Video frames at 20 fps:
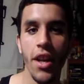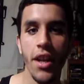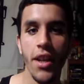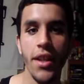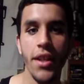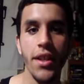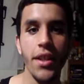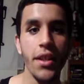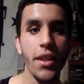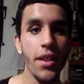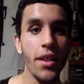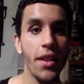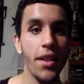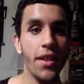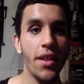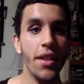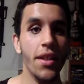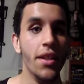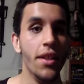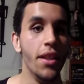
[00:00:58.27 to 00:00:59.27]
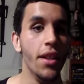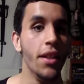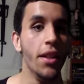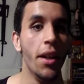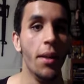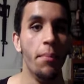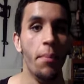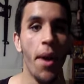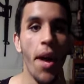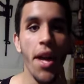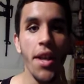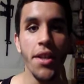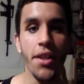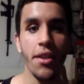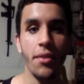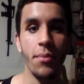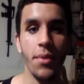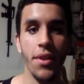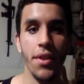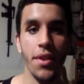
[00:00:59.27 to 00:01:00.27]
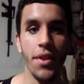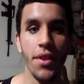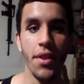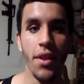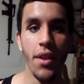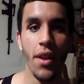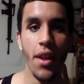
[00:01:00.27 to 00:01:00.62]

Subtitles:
he is indeed a pessimist.